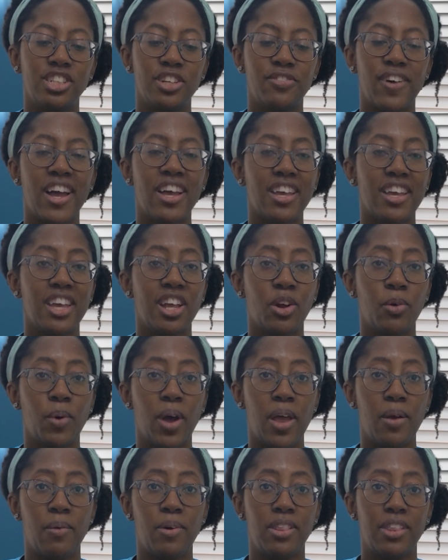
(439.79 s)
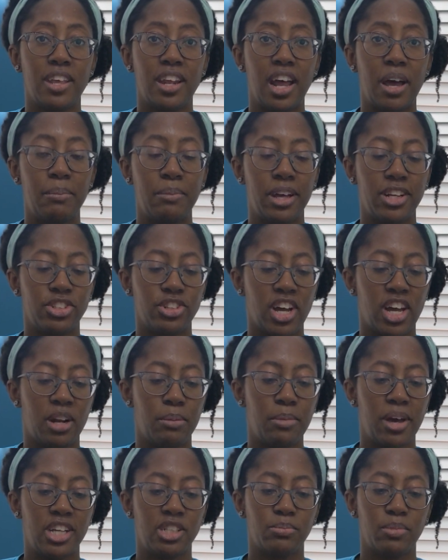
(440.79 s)
If I can get away with it, I'm not trying to
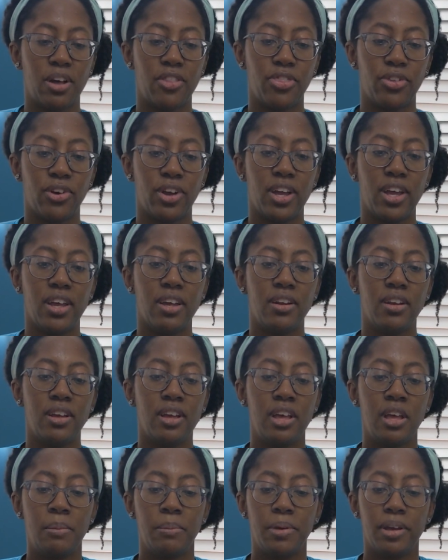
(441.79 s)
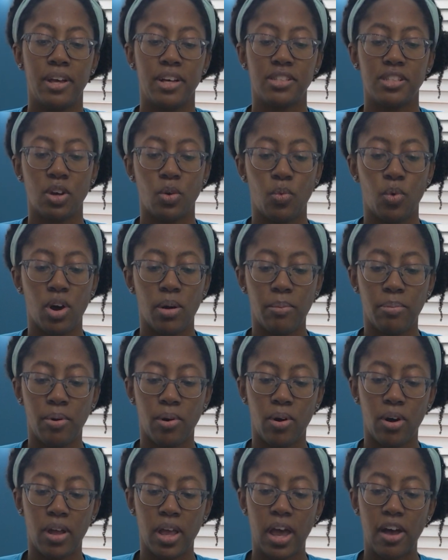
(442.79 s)
match my thread. Because at one
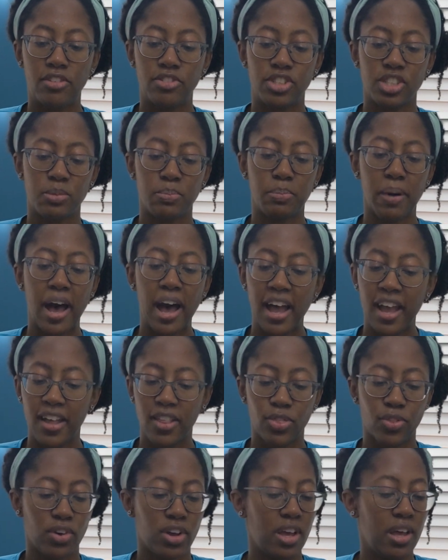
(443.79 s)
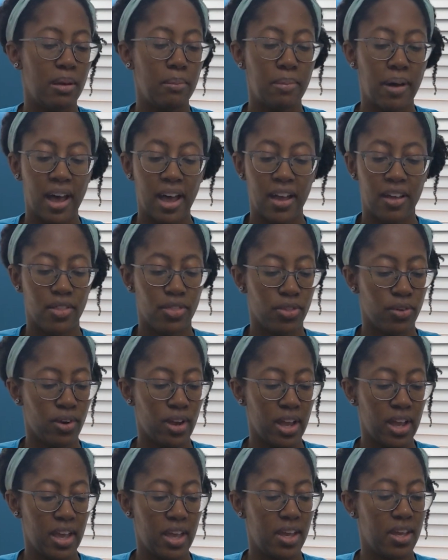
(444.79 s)
point, I was just buying thread,
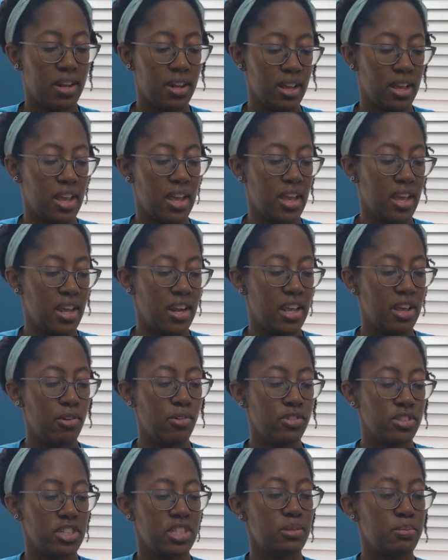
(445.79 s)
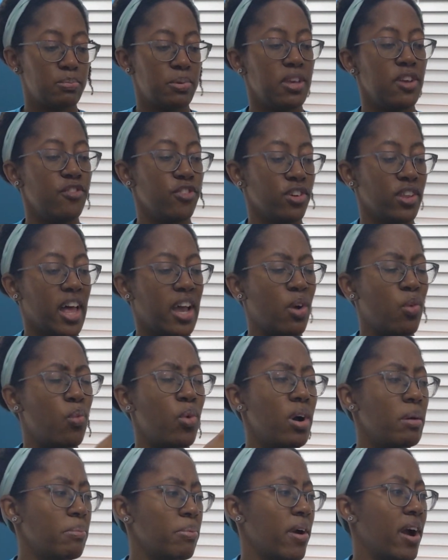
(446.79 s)
and it would just be for like
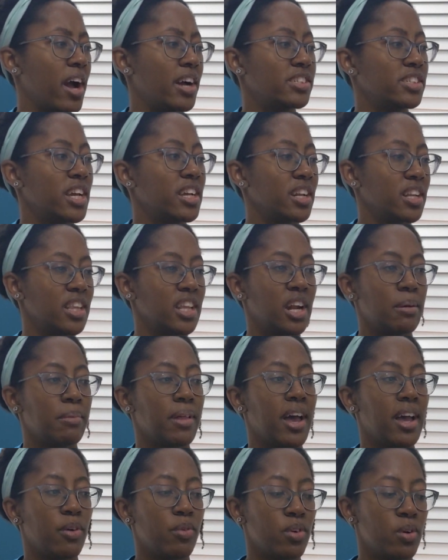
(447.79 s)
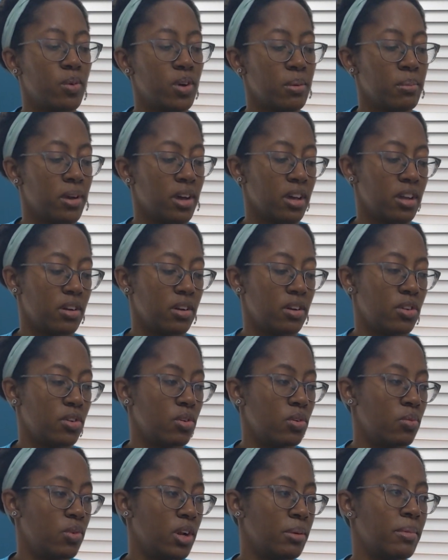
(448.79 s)
one project. And then I'm like, well, what am I going
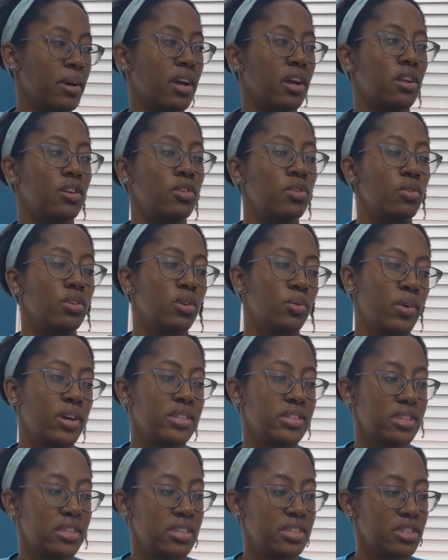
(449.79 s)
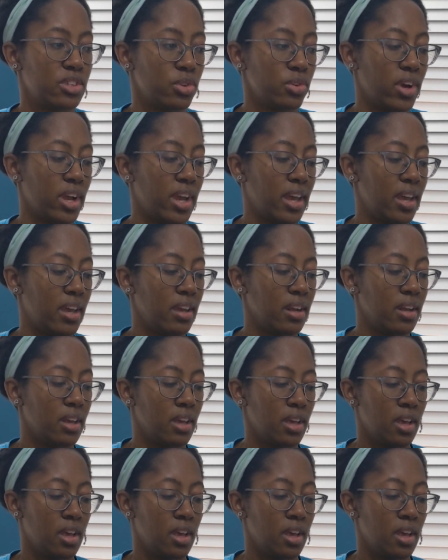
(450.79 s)
to do with the rest of this thread?